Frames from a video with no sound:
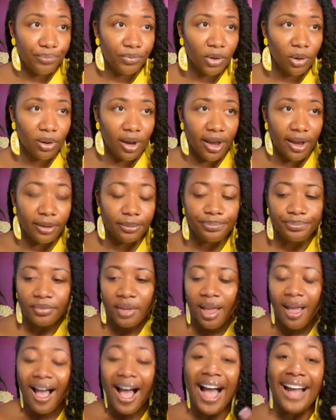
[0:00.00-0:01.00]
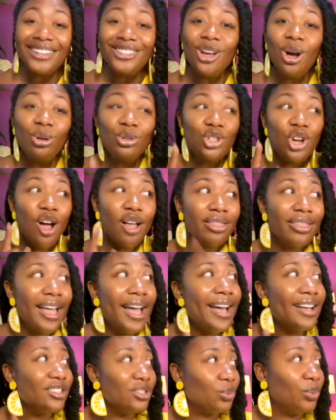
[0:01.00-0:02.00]
Okay. I told y'all
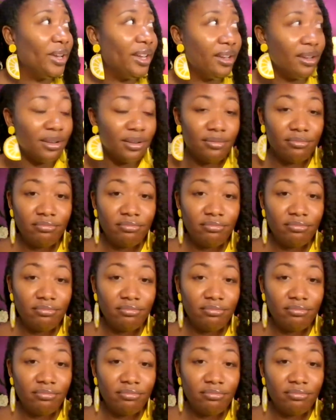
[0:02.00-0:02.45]
last week,